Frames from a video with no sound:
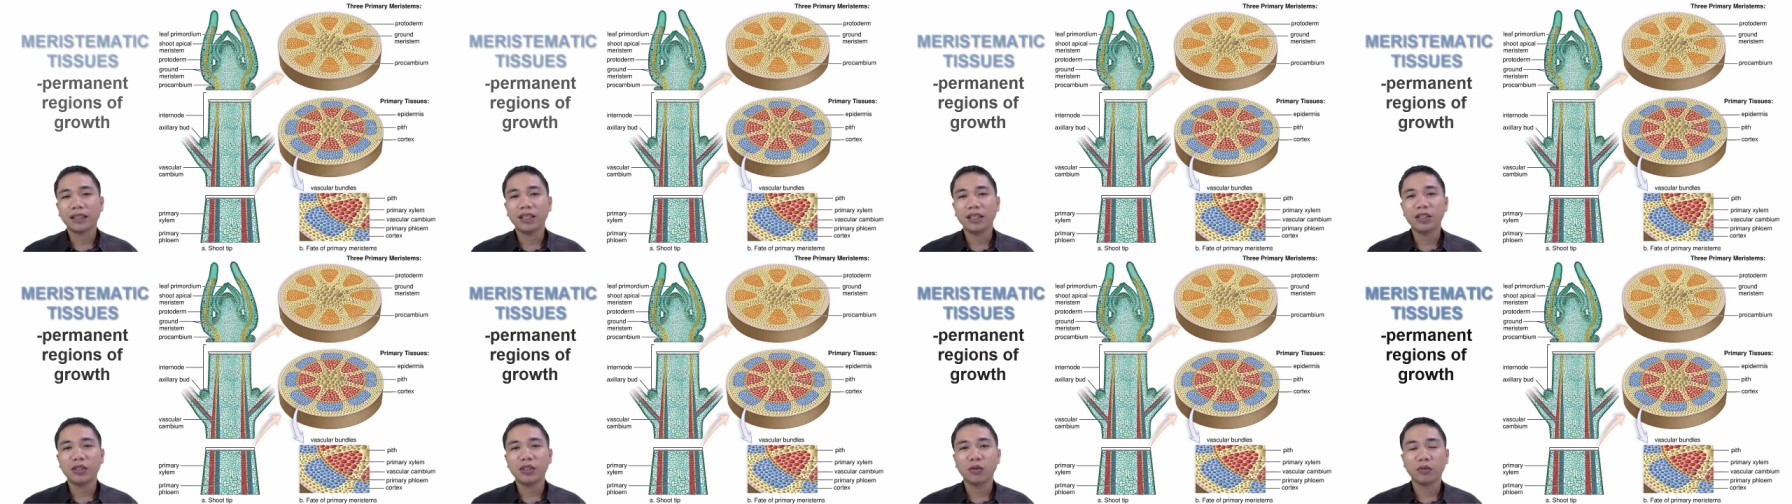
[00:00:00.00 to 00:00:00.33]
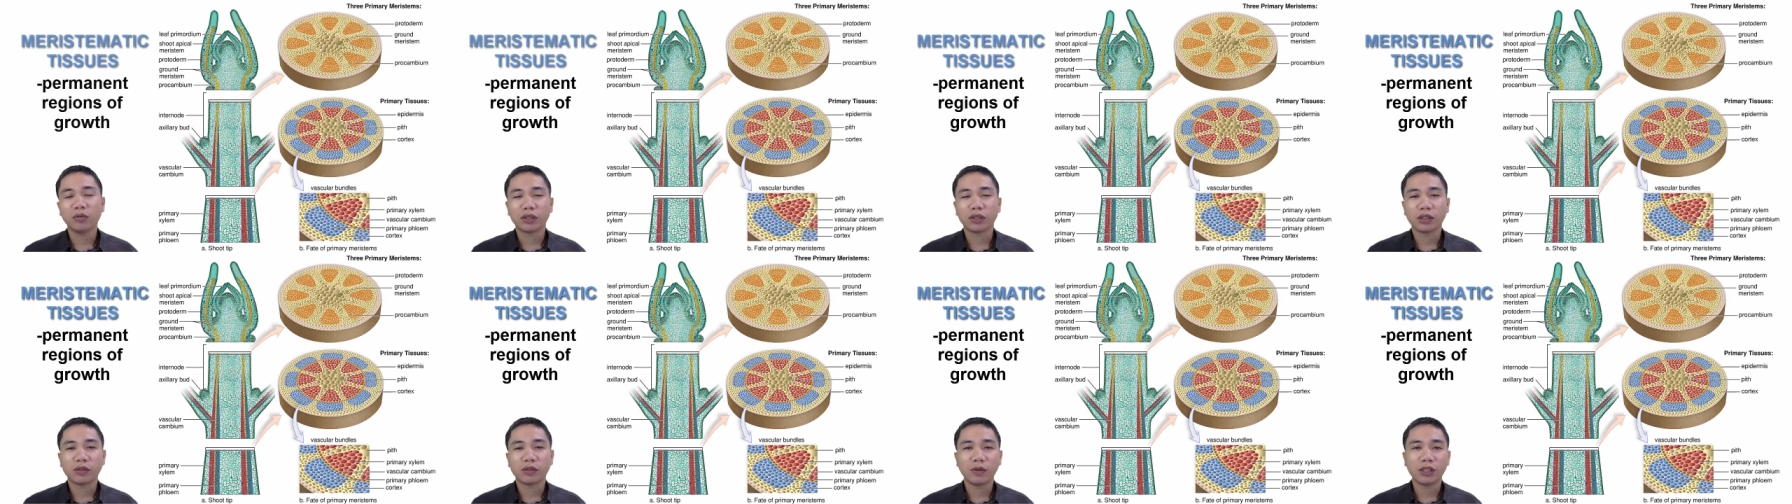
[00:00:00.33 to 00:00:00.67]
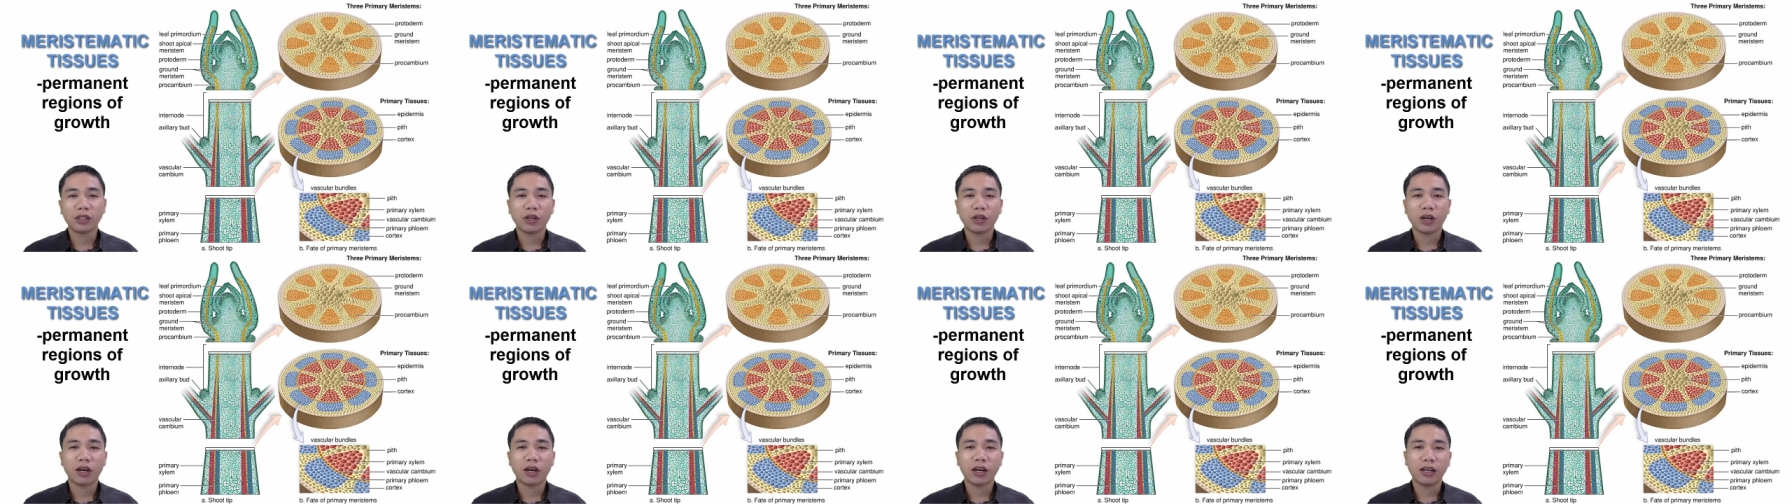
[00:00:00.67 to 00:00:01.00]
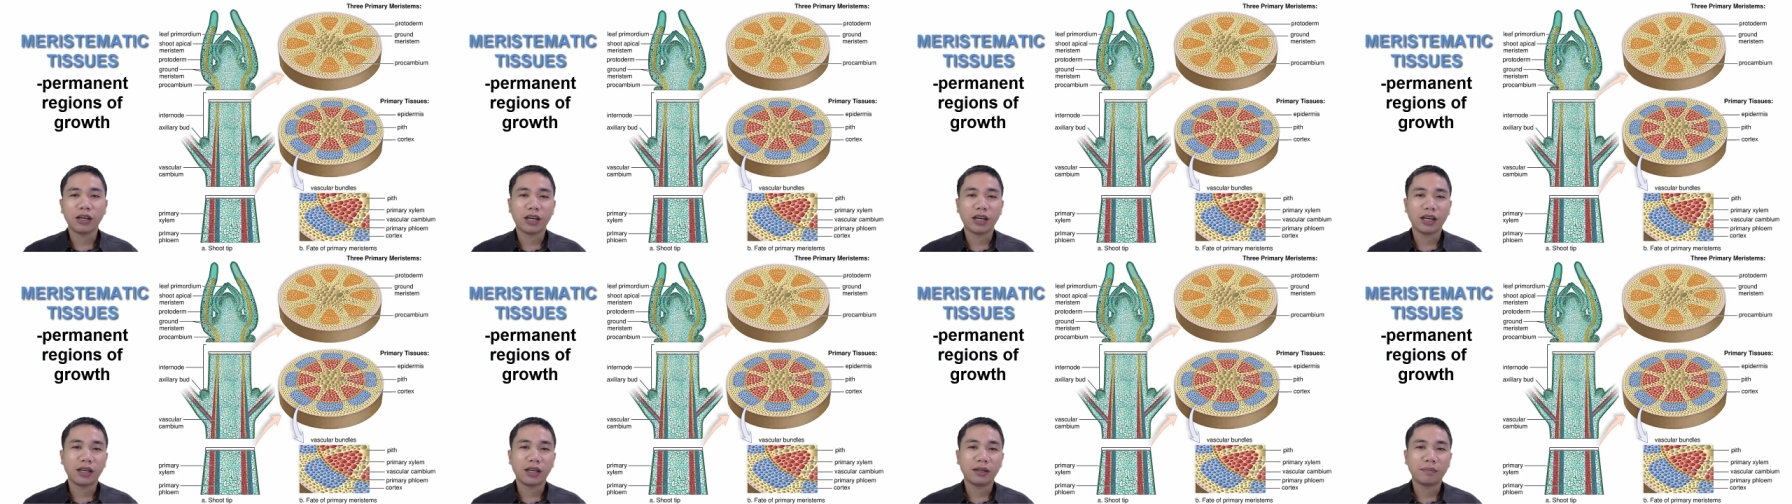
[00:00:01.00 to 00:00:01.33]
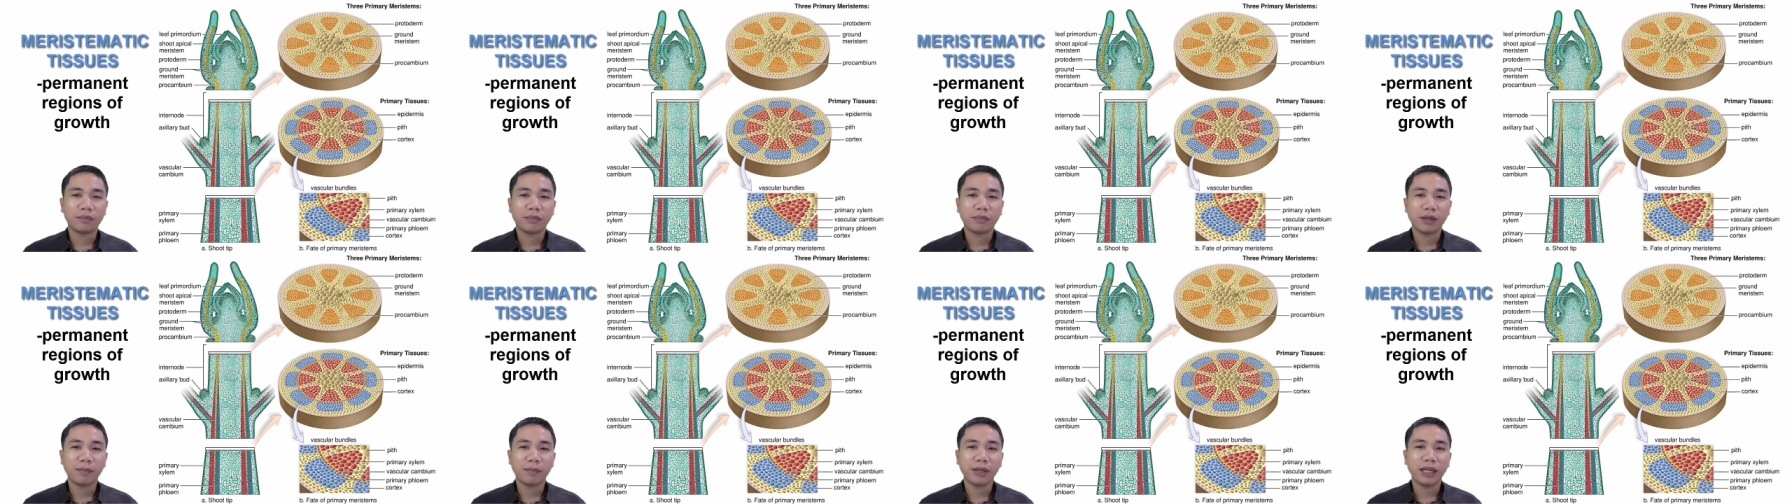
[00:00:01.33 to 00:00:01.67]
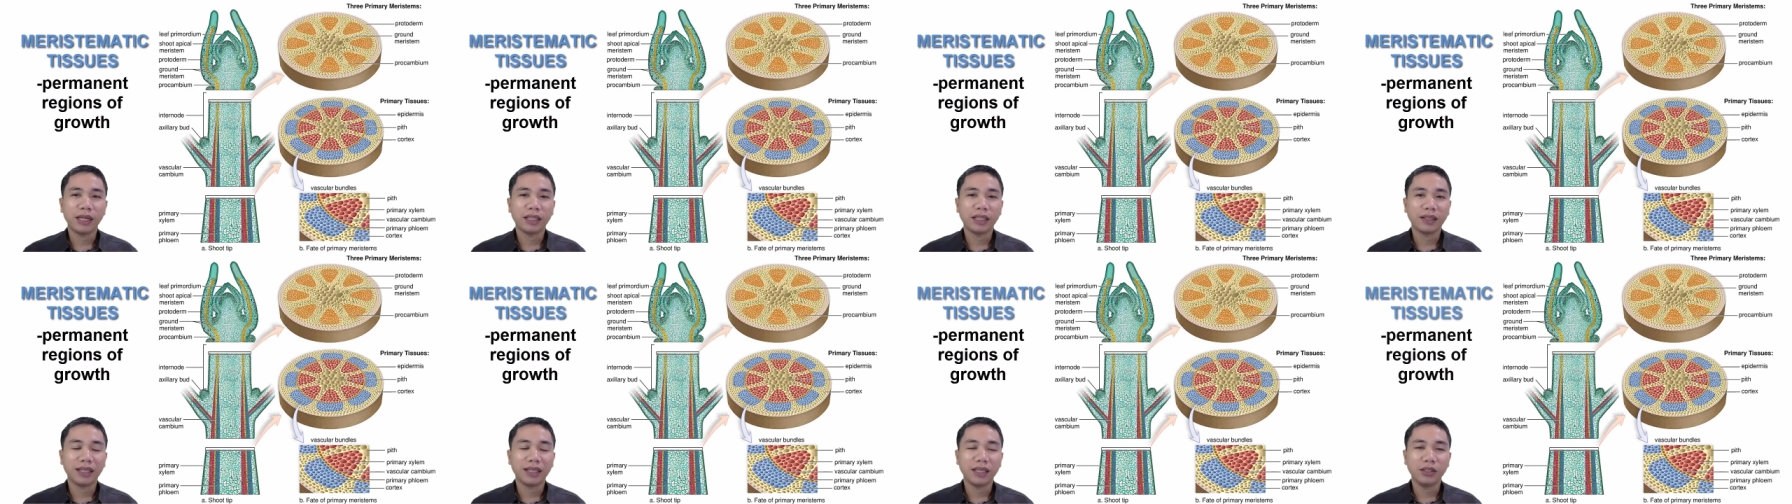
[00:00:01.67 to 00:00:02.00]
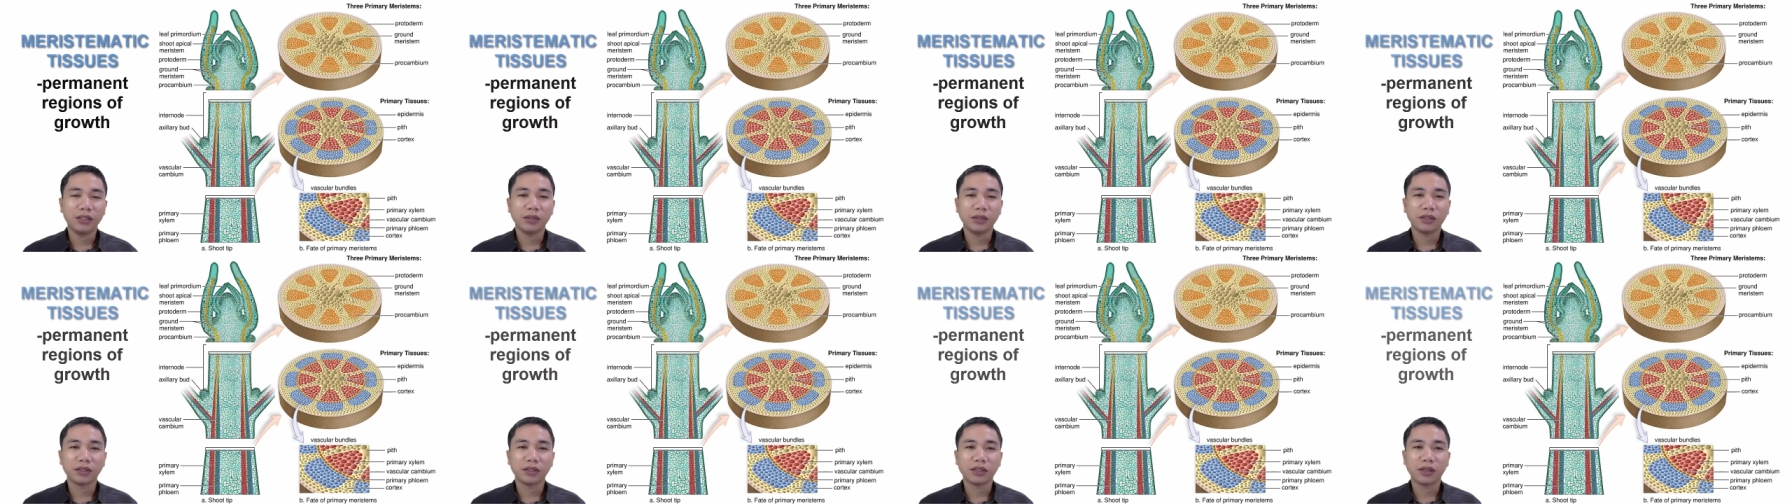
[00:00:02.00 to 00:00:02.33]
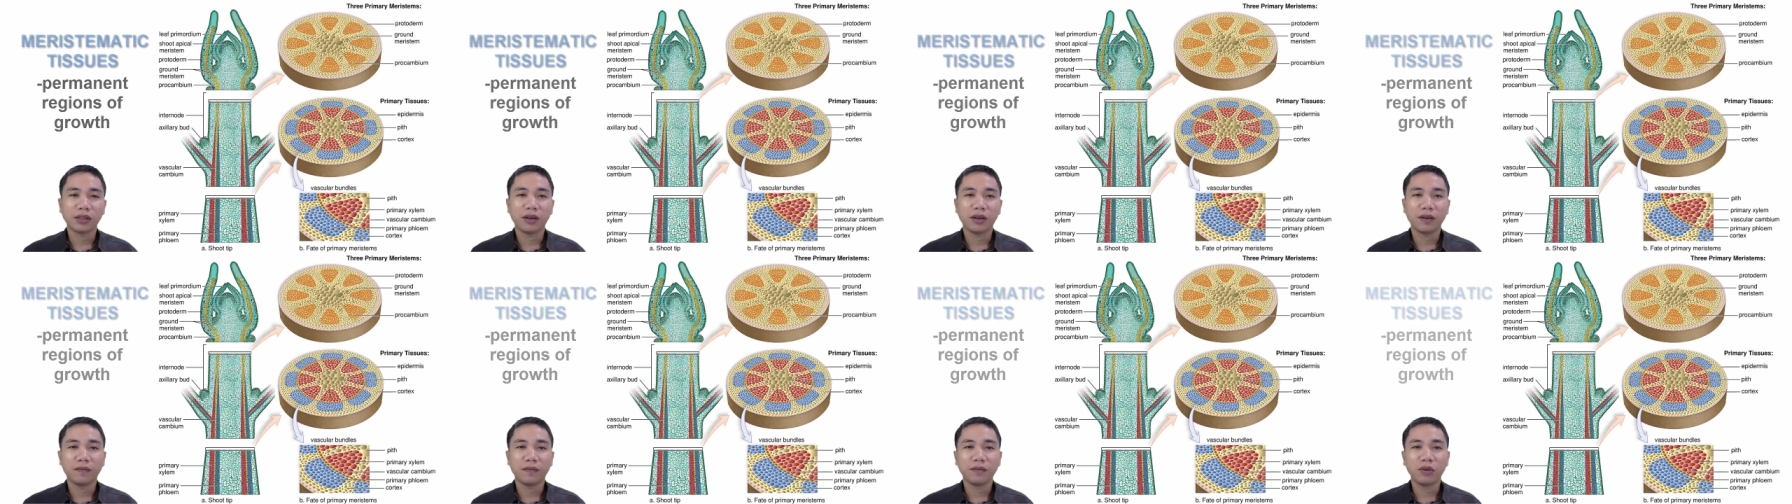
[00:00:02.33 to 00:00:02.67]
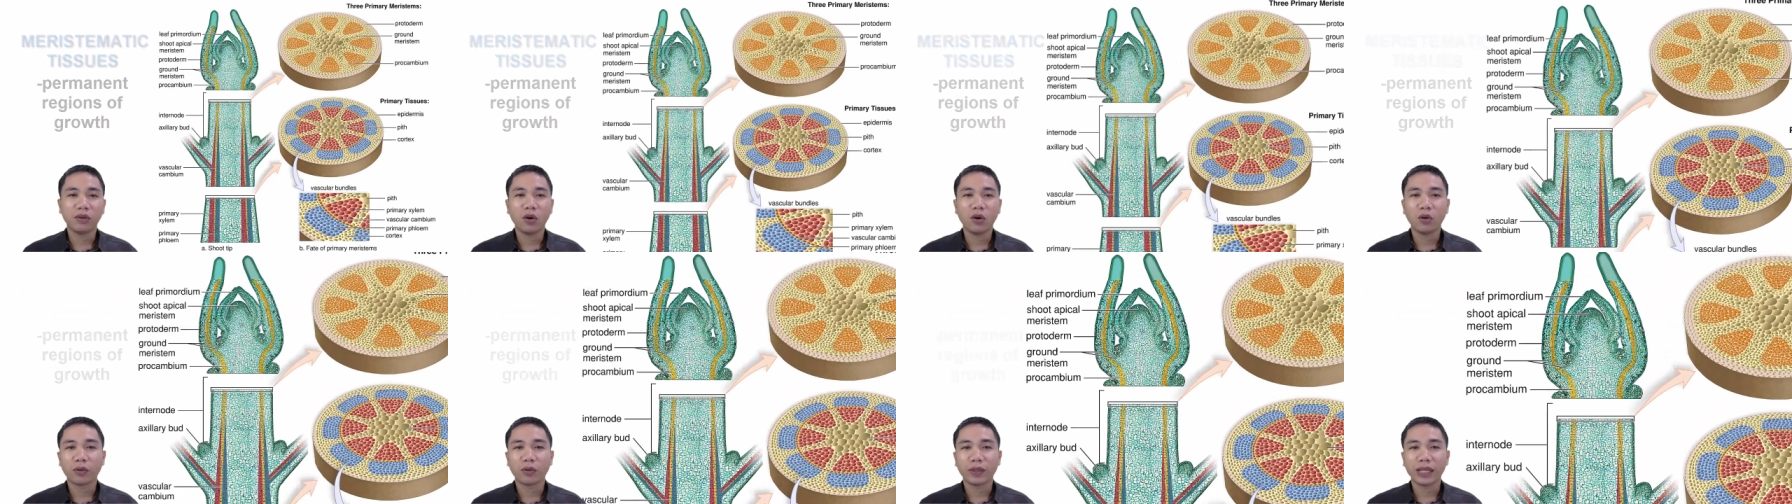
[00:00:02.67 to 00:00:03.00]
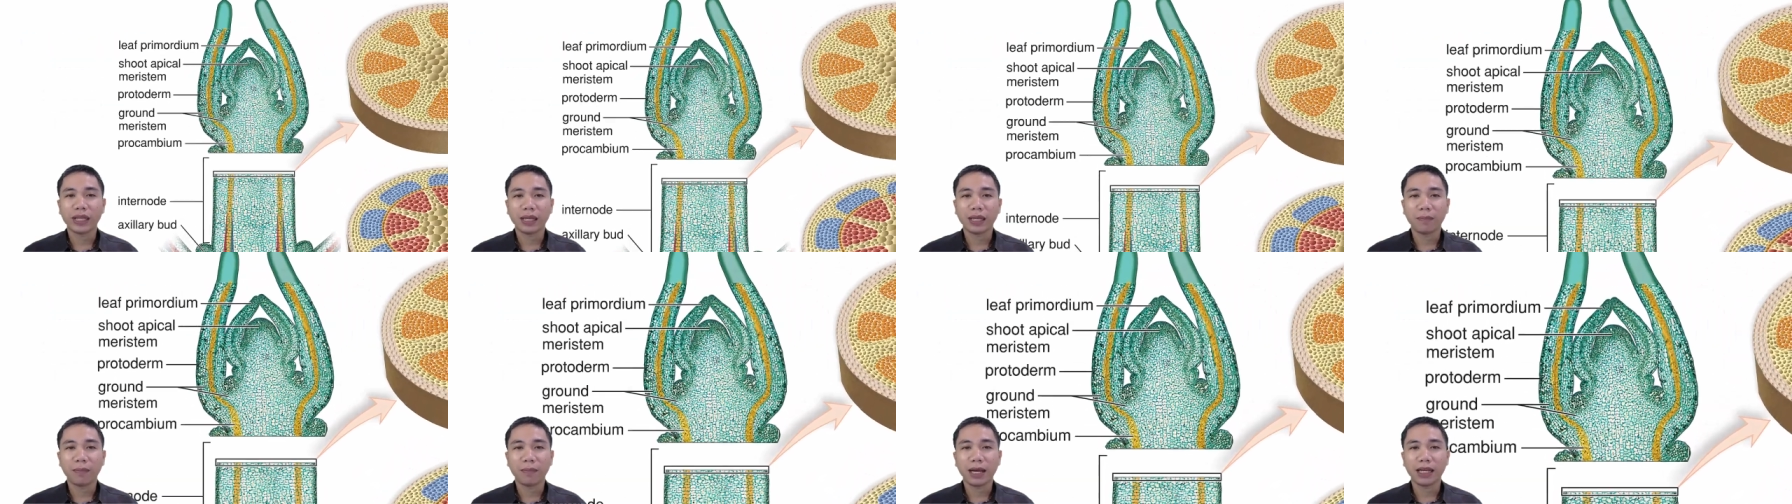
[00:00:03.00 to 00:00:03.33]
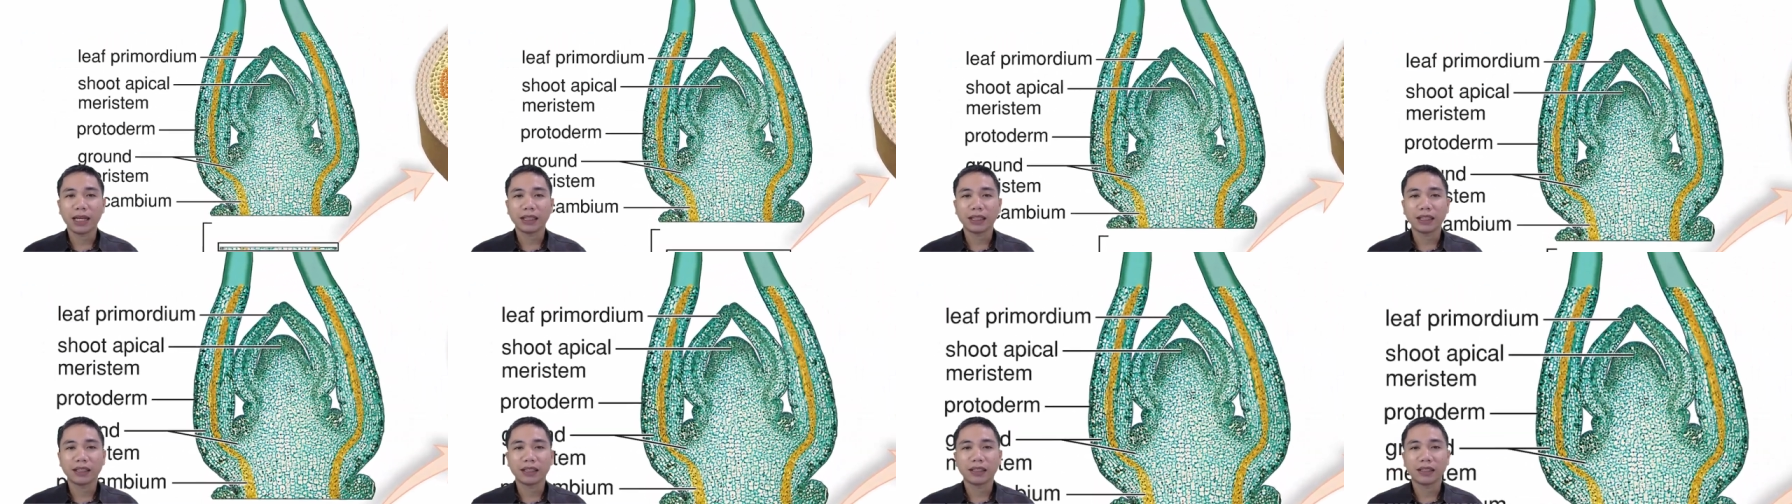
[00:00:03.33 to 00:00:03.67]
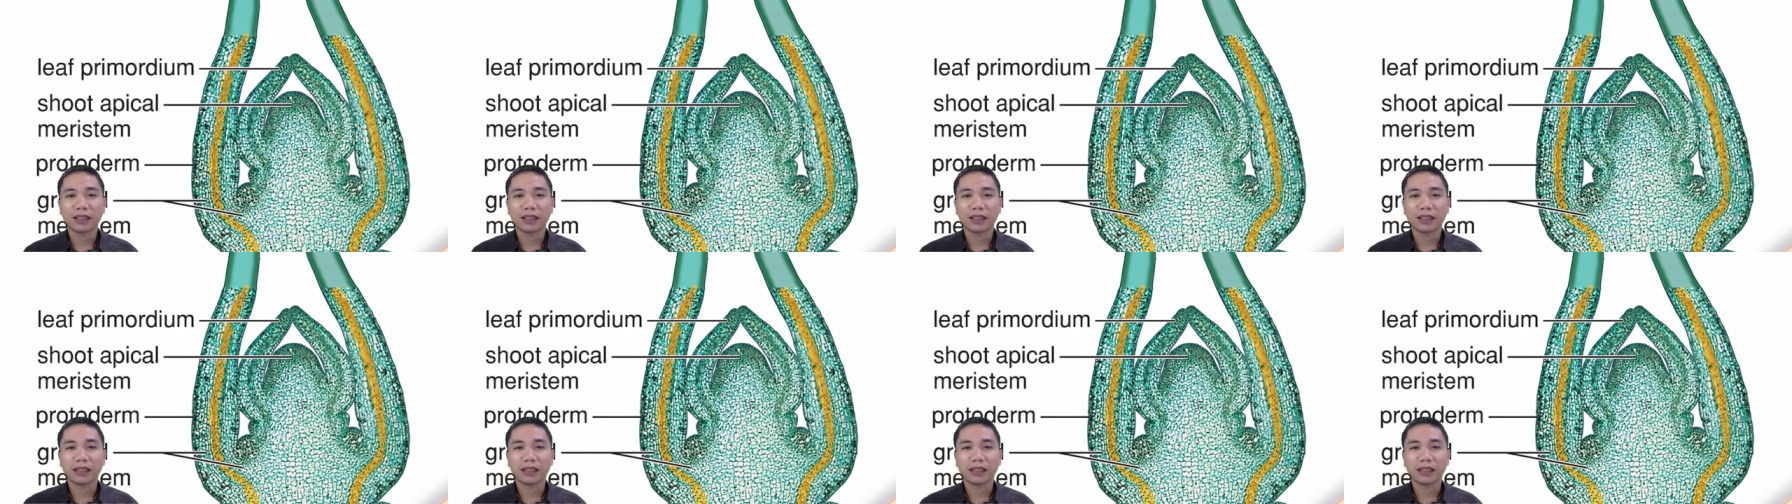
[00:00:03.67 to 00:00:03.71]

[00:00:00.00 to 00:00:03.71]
tissues, which are uh, permanent regions of growth in the plant.